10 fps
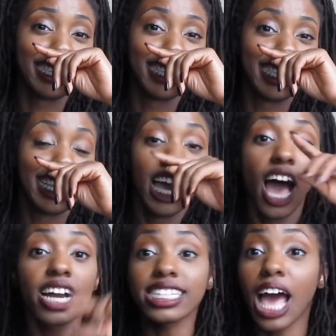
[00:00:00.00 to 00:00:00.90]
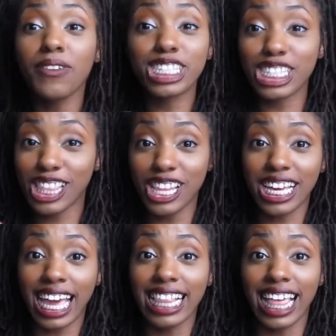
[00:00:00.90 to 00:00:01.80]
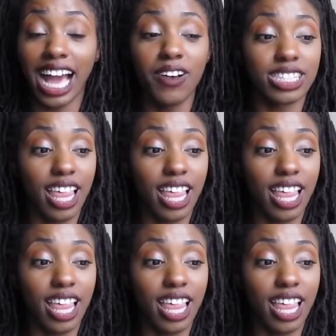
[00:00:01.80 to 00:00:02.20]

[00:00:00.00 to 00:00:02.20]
Because I was just looking, like, I was